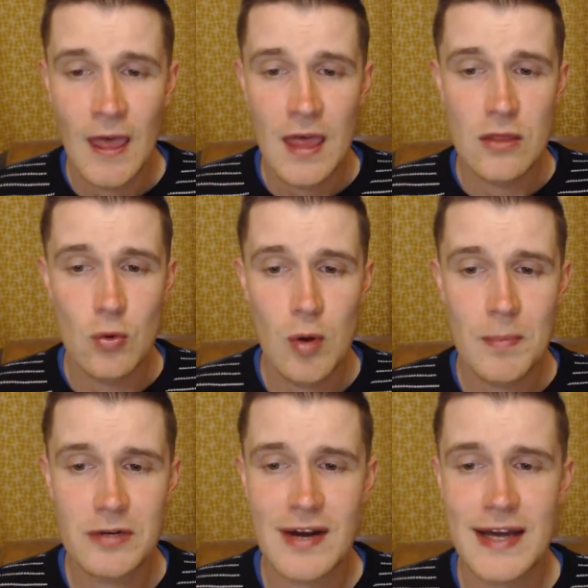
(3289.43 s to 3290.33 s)
The
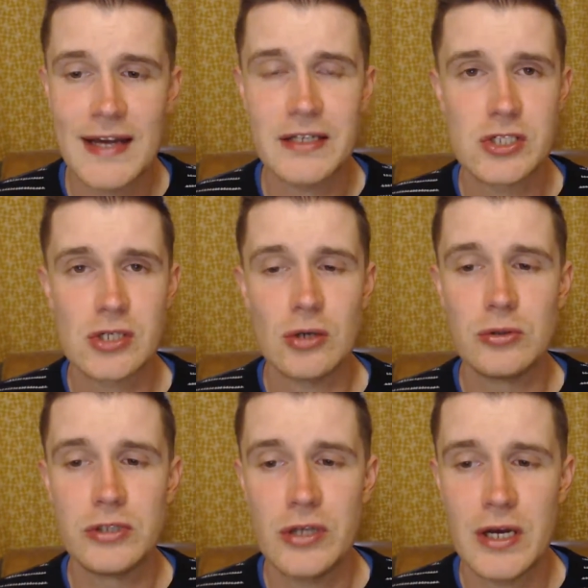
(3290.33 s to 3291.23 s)
woman ran and
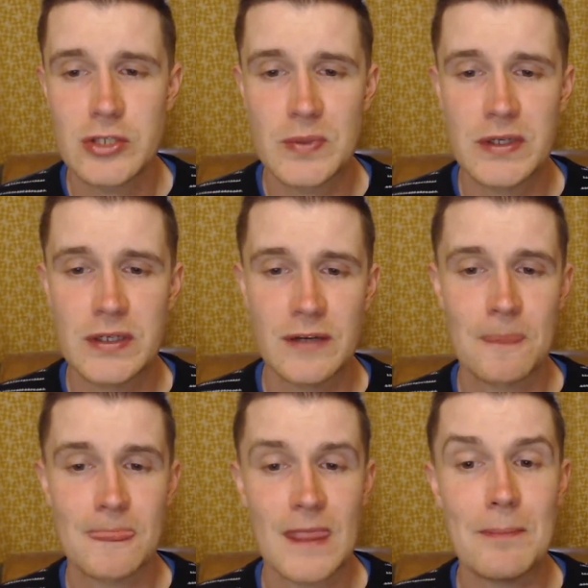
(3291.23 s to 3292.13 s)
told her husband,
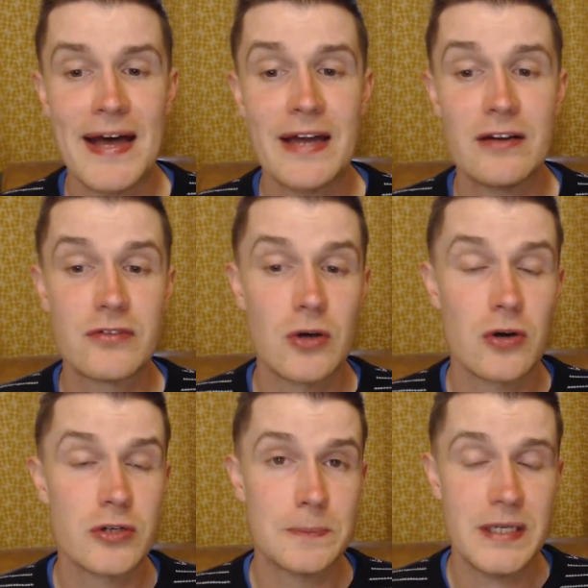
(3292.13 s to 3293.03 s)
a man of
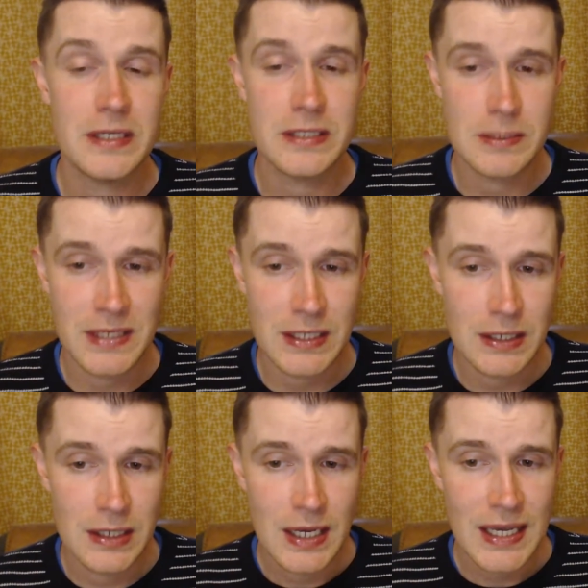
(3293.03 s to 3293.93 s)
God appeared to me.
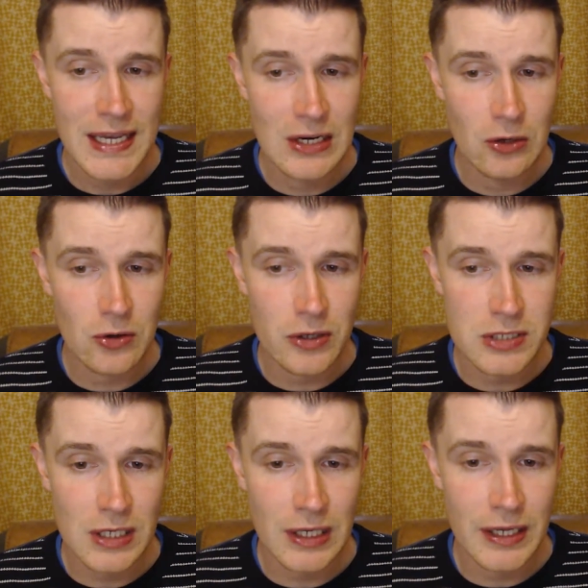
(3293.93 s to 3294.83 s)
He
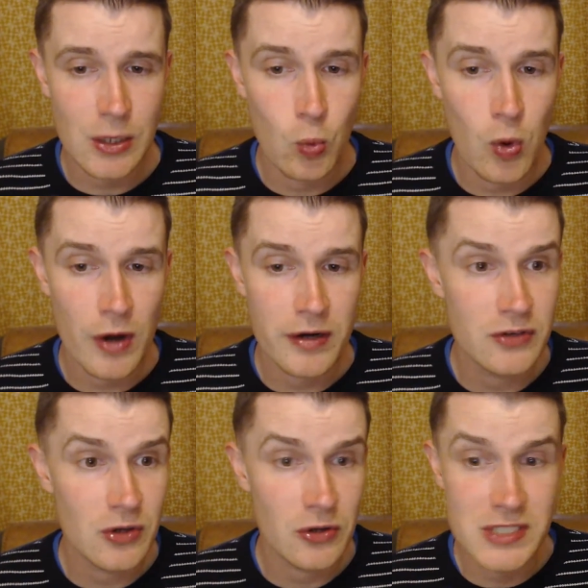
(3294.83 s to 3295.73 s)
looked like one of
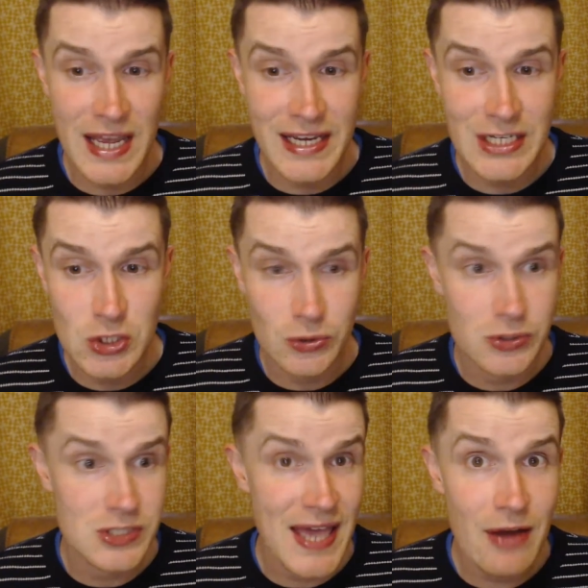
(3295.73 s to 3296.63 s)
God's angels,
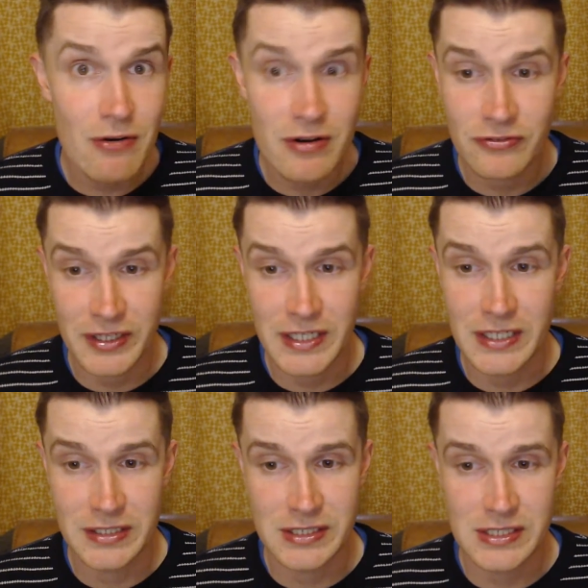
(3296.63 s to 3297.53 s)
terrifying
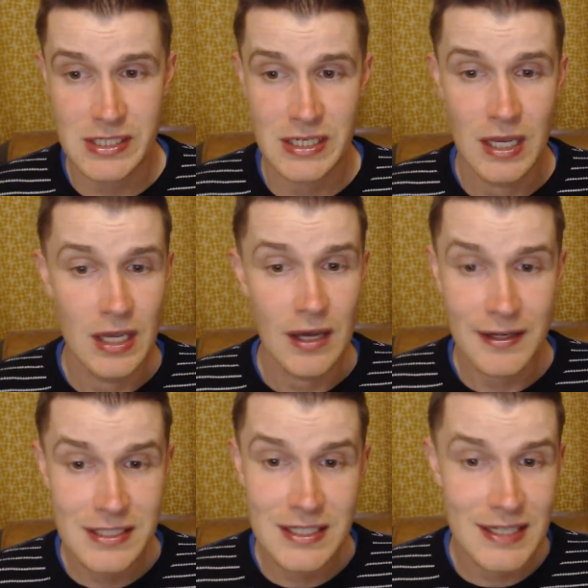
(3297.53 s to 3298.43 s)
to see. I
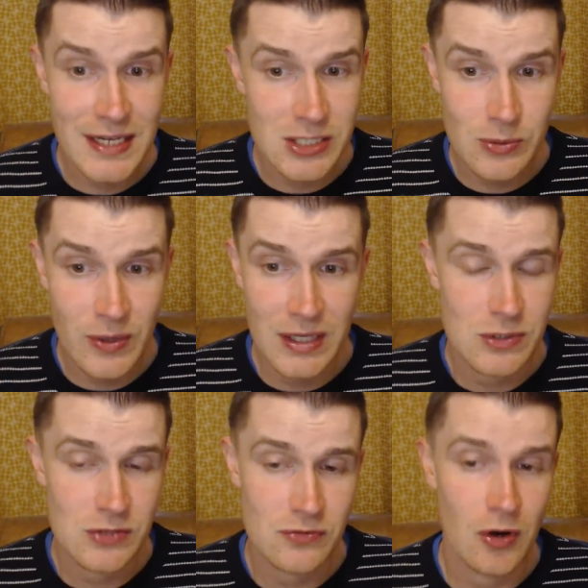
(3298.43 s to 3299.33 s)
didn't ask where he
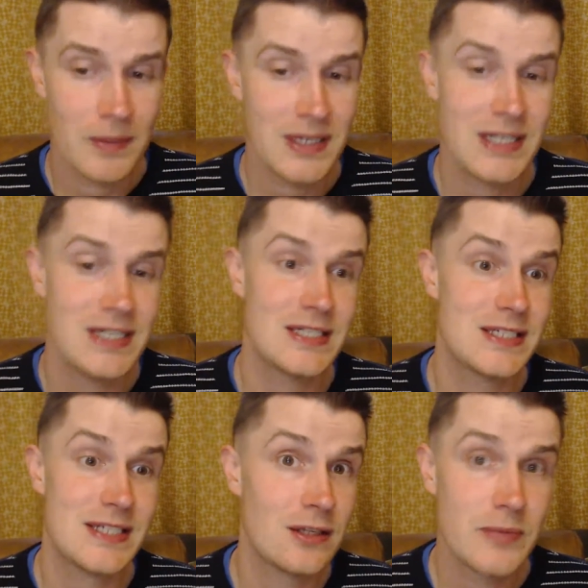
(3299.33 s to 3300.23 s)
was from, and he didn't
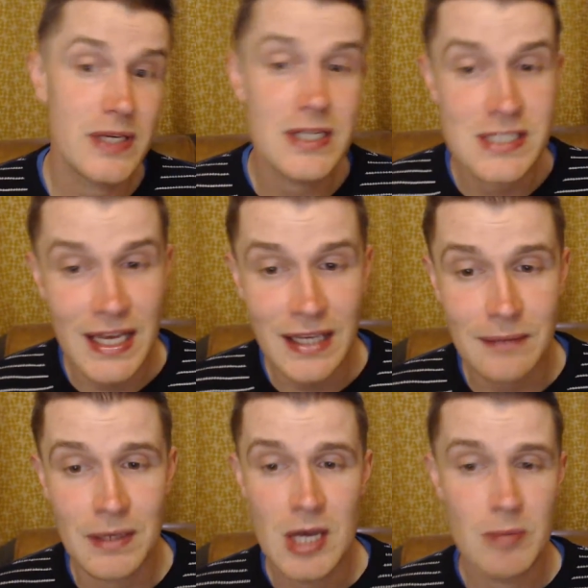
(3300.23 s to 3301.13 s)
tell me his
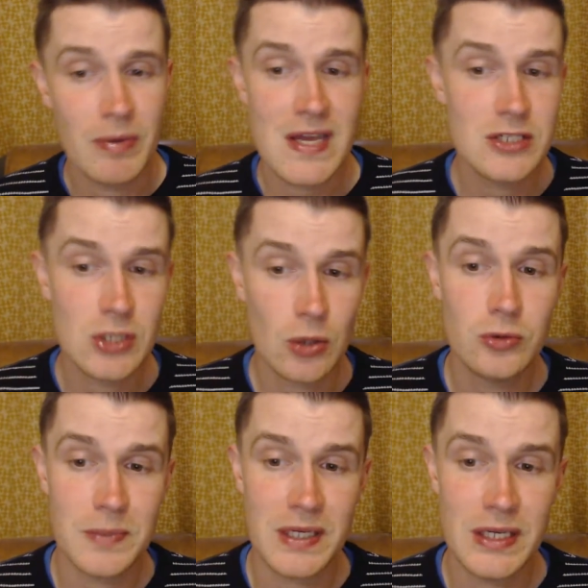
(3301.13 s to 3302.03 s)
name, but he
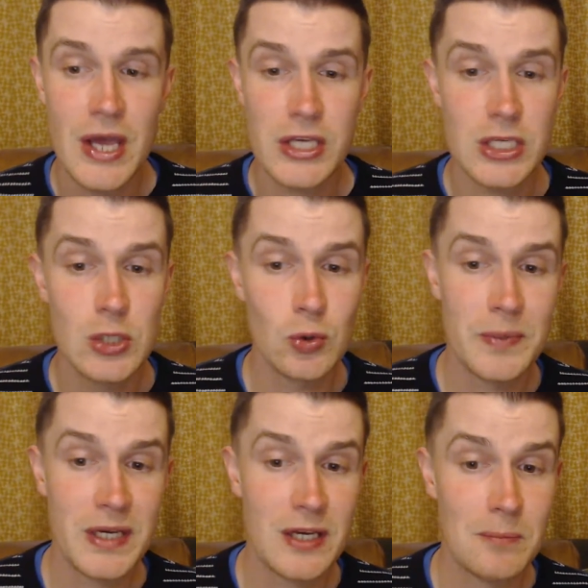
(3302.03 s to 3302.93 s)
told me, "You will
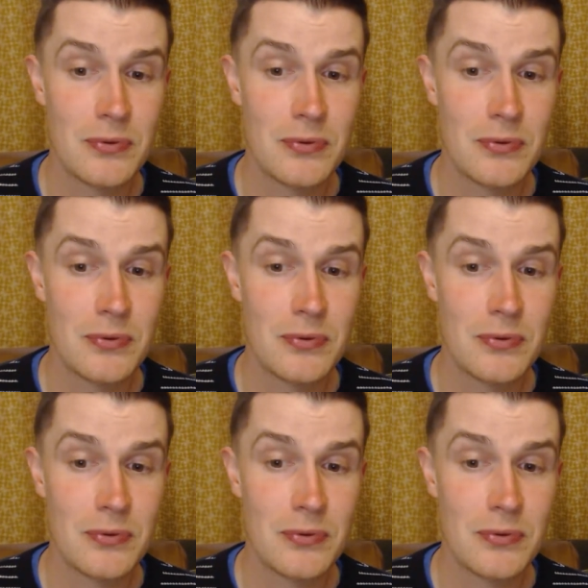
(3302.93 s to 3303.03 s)
become